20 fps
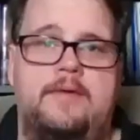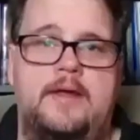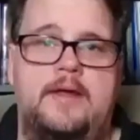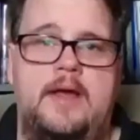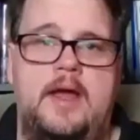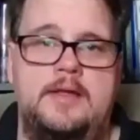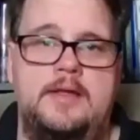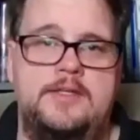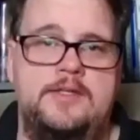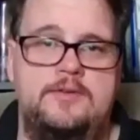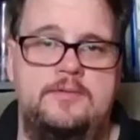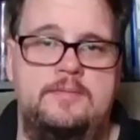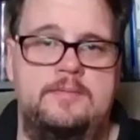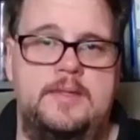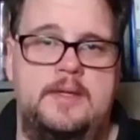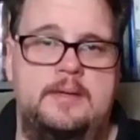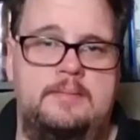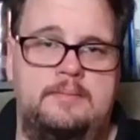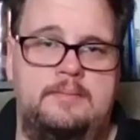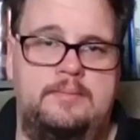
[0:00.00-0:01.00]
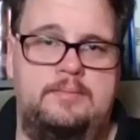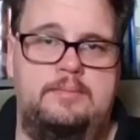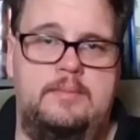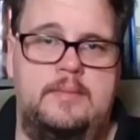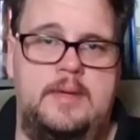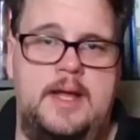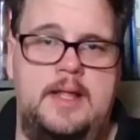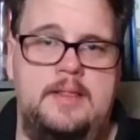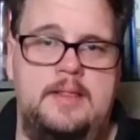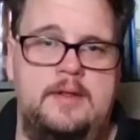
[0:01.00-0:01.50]
uh, I assume, then
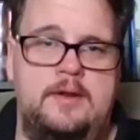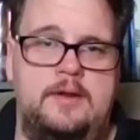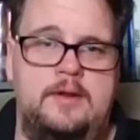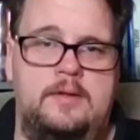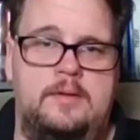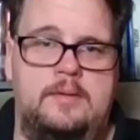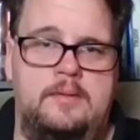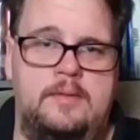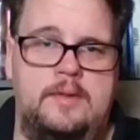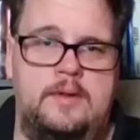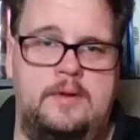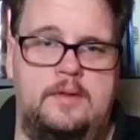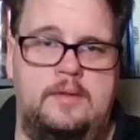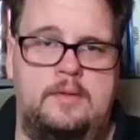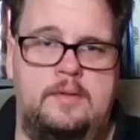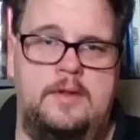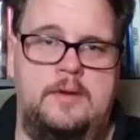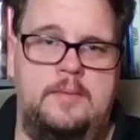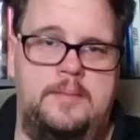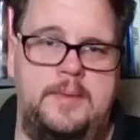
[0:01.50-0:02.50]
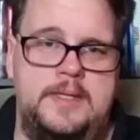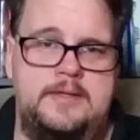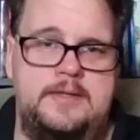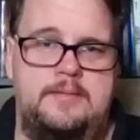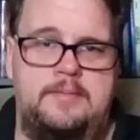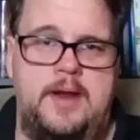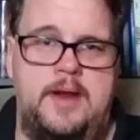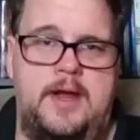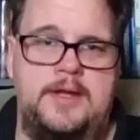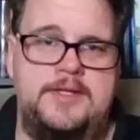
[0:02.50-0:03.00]
uh, little little little bits of
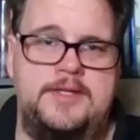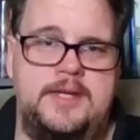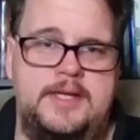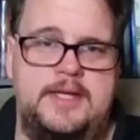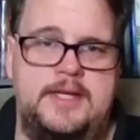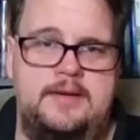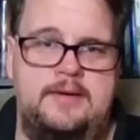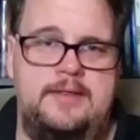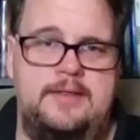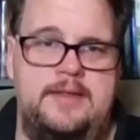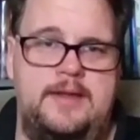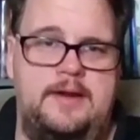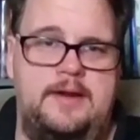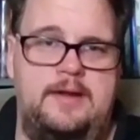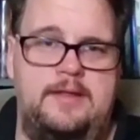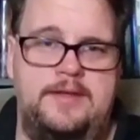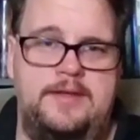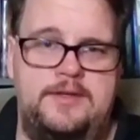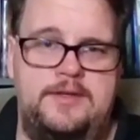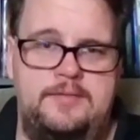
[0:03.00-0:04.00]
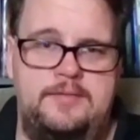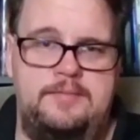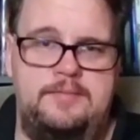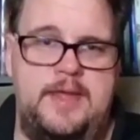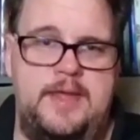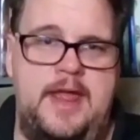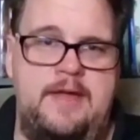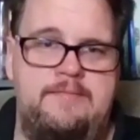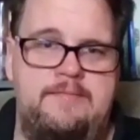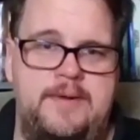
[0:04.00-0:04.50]
project here and there that you
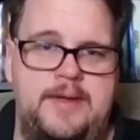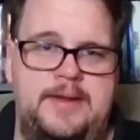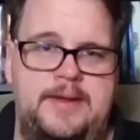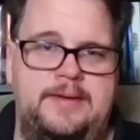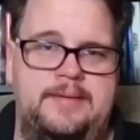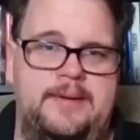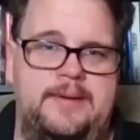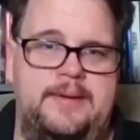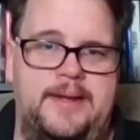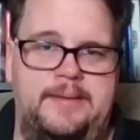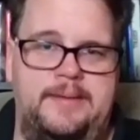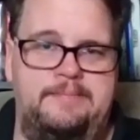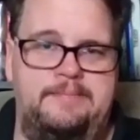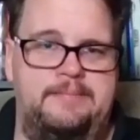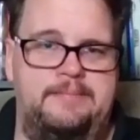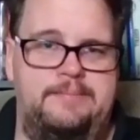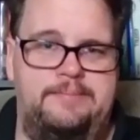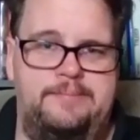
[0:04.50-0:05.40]
that have been um,